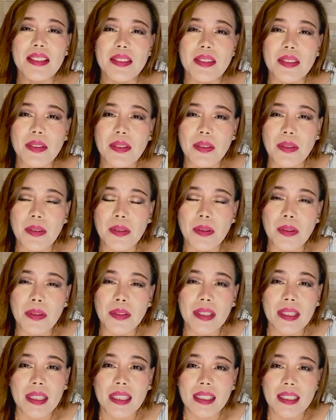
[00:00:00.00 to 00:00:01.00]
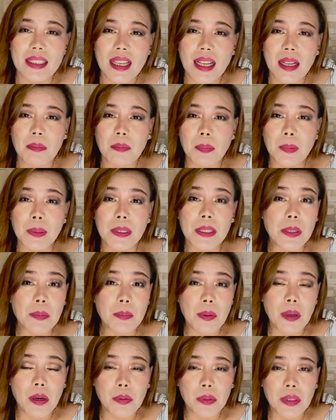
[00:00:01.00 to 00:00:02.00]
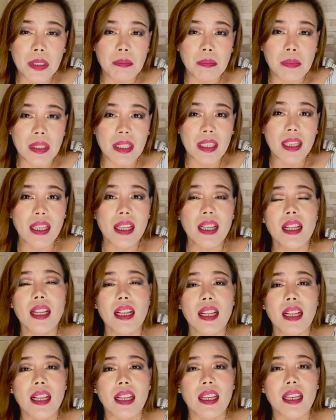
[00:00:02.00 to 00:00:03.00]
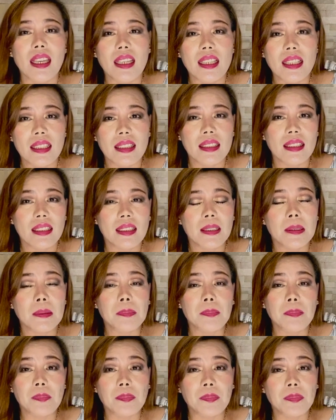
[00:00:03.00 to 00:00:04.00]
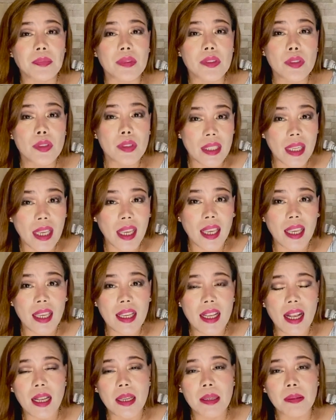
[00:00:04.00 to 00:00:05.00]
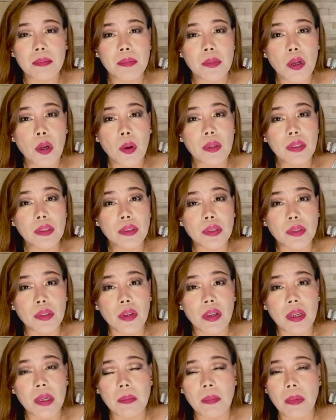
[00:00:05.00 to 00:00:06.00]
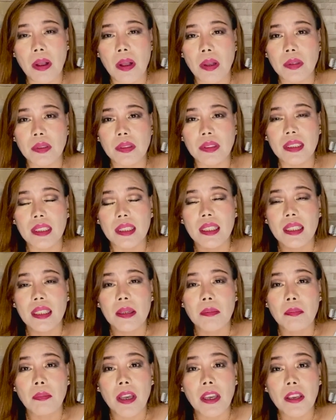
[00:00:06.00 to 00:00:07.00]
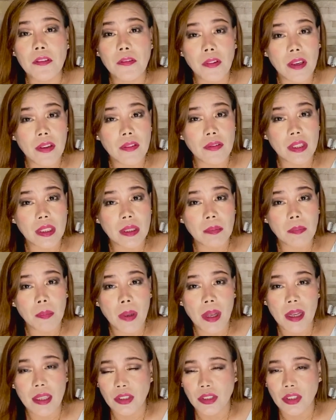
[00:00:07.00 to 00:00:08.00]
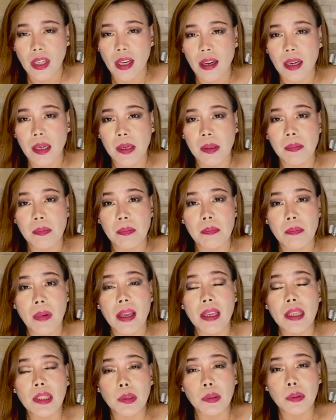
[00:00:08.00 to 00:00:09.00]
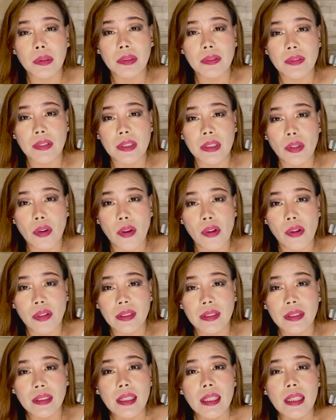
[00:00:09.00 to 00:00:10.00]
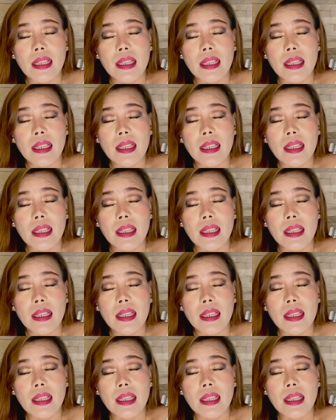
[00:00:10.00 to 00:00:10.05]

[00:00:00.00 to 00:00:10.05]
So yeah, please bear with me. And um, today I'm going to talk about my favorite bag charm by Louis Vuitton.